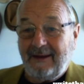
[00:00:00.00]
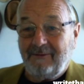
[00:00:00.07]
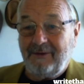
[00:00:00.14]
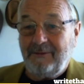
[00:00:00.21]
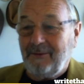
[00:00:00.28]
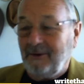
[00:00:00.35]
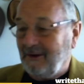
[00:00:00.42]

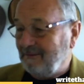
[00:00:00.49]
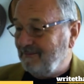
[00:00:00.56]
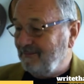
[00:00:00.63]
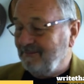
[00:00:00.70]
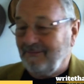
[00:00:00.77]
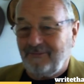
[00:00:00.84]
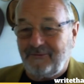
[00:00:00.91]
we might
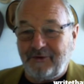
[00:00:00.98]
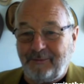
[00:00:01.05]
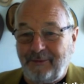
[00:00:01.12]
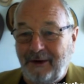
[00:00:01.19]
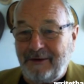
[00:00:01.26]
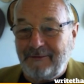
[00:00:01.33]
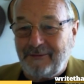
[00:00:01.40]

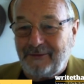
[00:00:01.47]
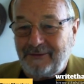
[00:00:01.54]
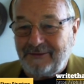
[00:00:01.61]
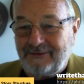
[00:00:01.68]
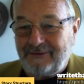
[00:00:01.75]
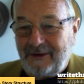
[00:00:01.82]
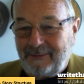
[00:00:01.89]
trip over
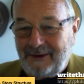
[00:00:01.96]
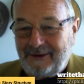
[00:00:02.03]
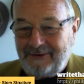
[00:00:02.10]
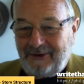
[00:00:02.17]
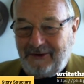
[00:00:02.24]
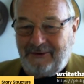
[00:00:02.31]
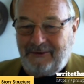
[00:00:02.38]
and stub our
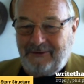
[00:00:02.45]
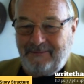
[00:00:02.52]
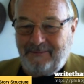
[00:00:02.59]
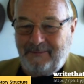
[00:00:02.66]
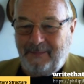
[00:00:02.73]
toe.